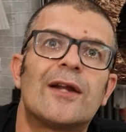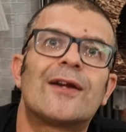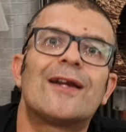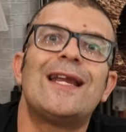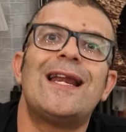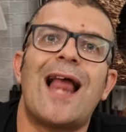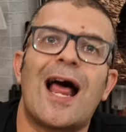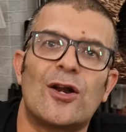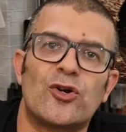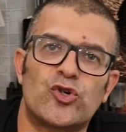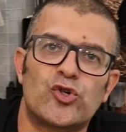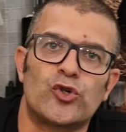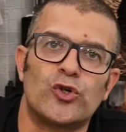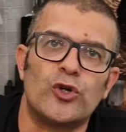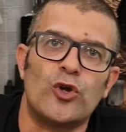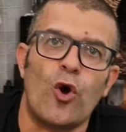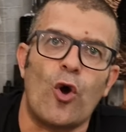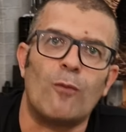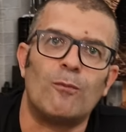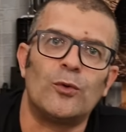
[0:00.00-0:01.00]
and therefore
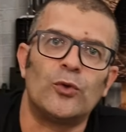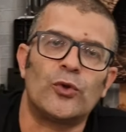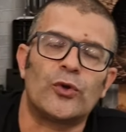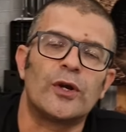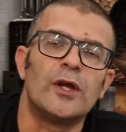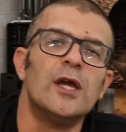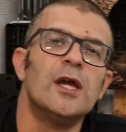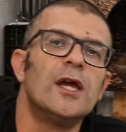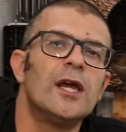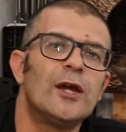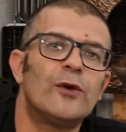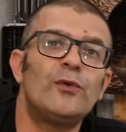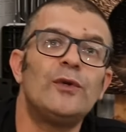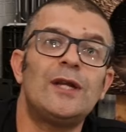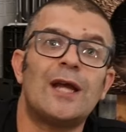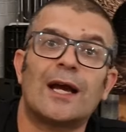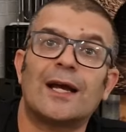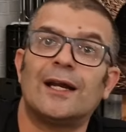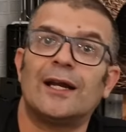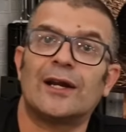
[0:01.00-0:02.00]
also in the
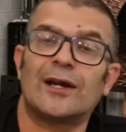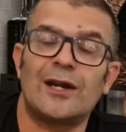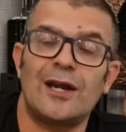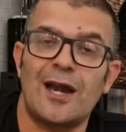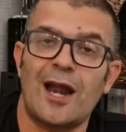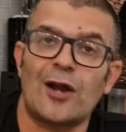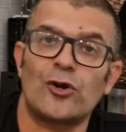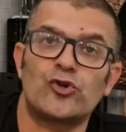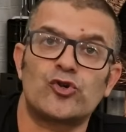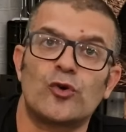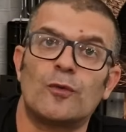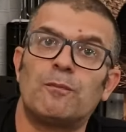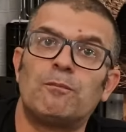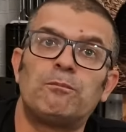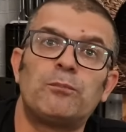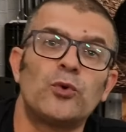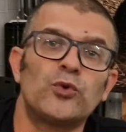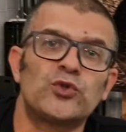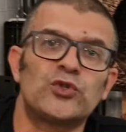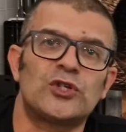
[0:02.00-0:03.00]
possible relaunch of
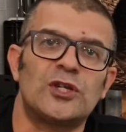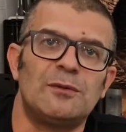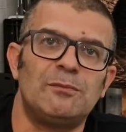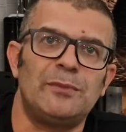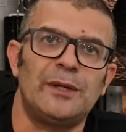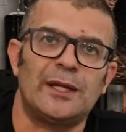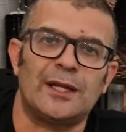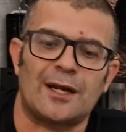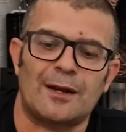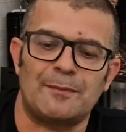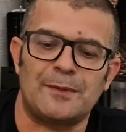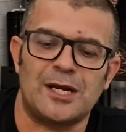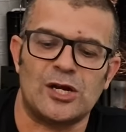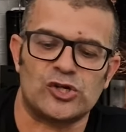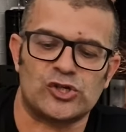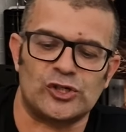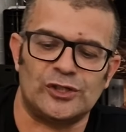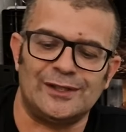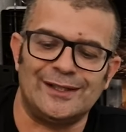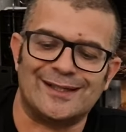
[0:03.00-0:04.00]
the Friend
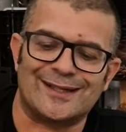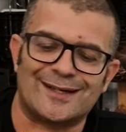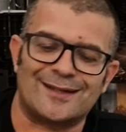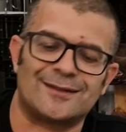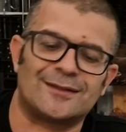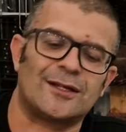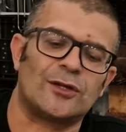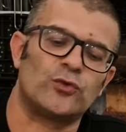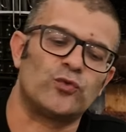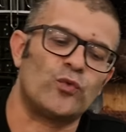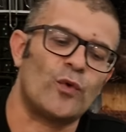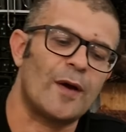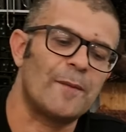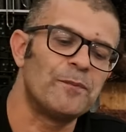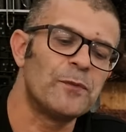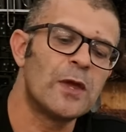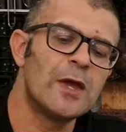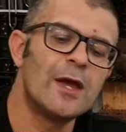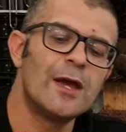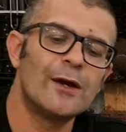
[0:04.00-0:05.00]

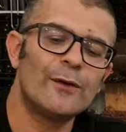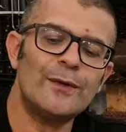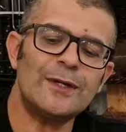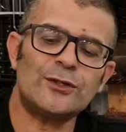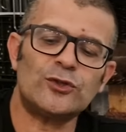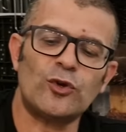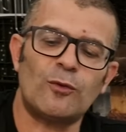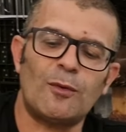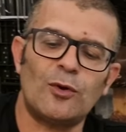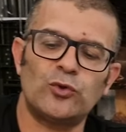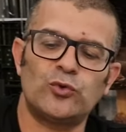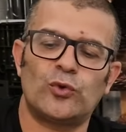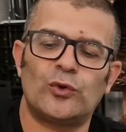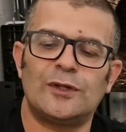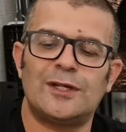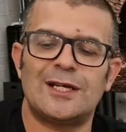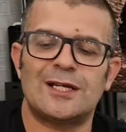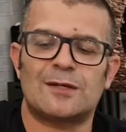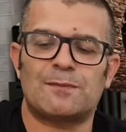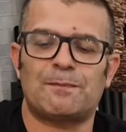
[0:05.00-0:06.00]
CD32.
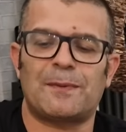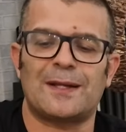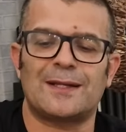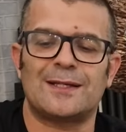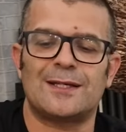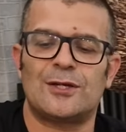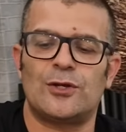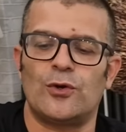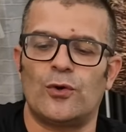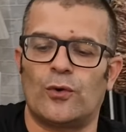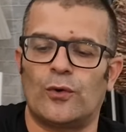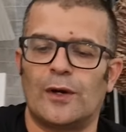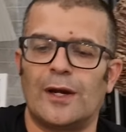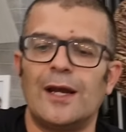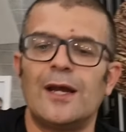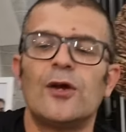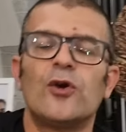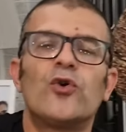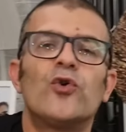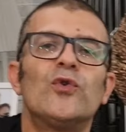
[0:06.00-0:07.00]
This expansion
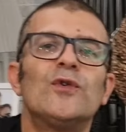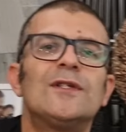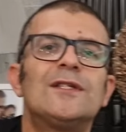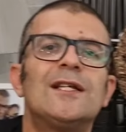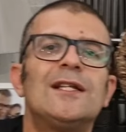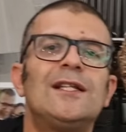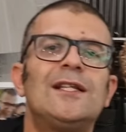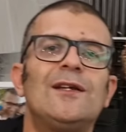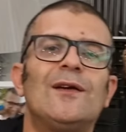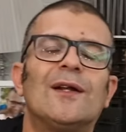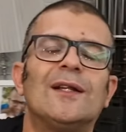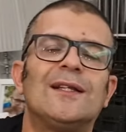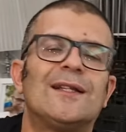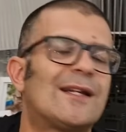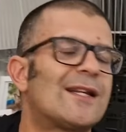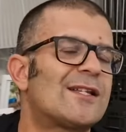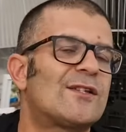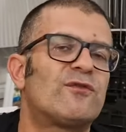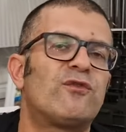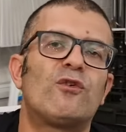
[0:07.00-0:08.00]
module made it possible
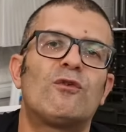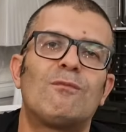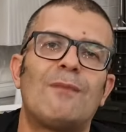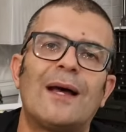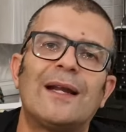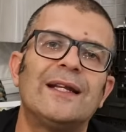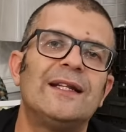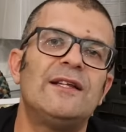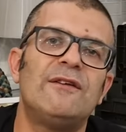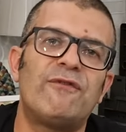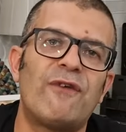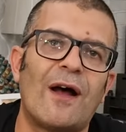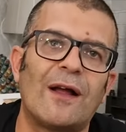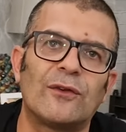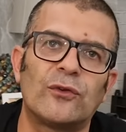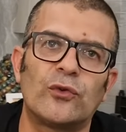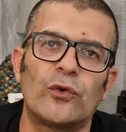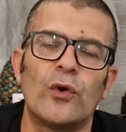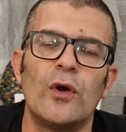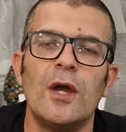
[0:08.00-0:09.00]
to actually
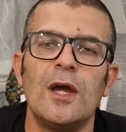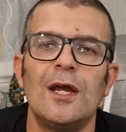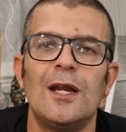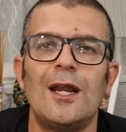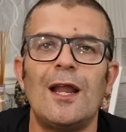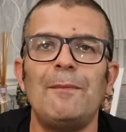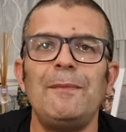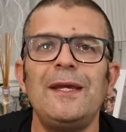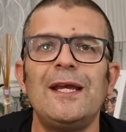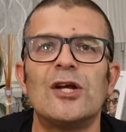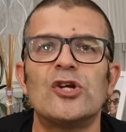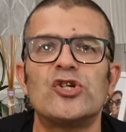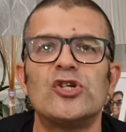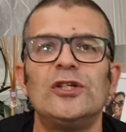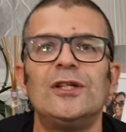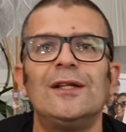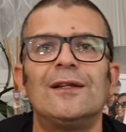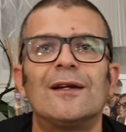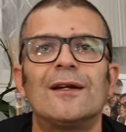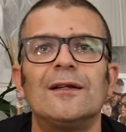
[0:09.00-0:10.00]
transform the Mica
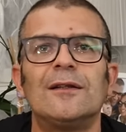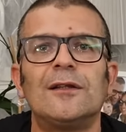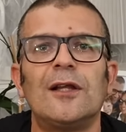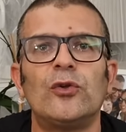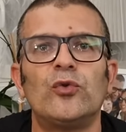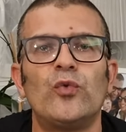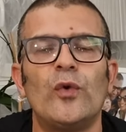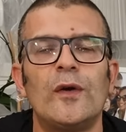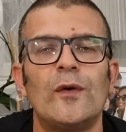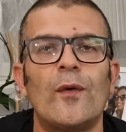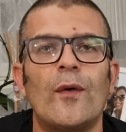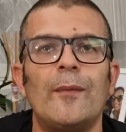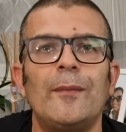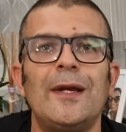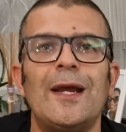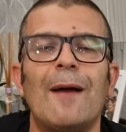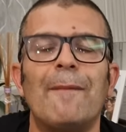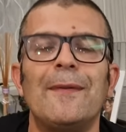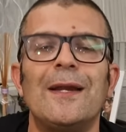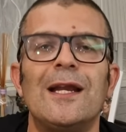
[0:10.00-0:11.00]
CD32
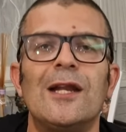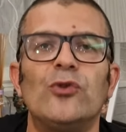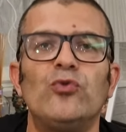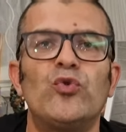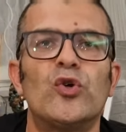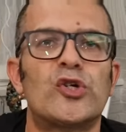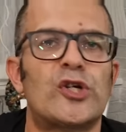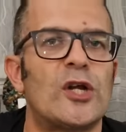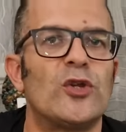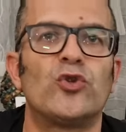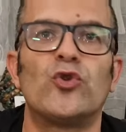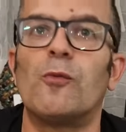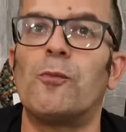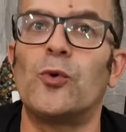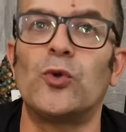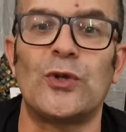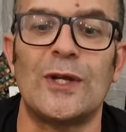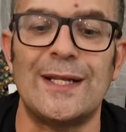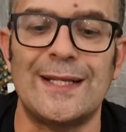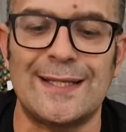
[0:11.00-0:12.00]
into a Mica
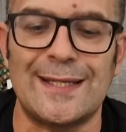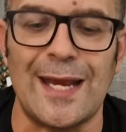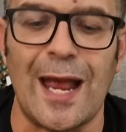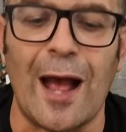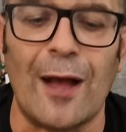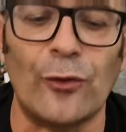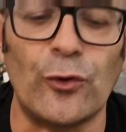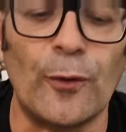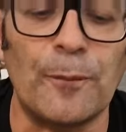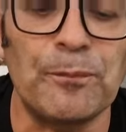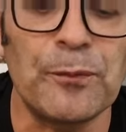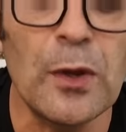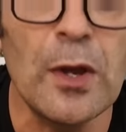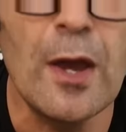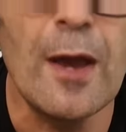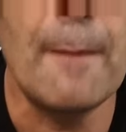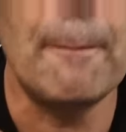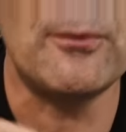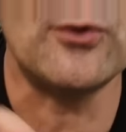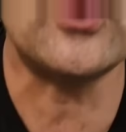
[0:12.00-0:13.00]

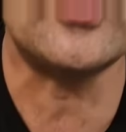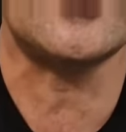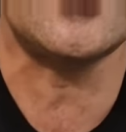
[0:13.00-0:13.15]
1200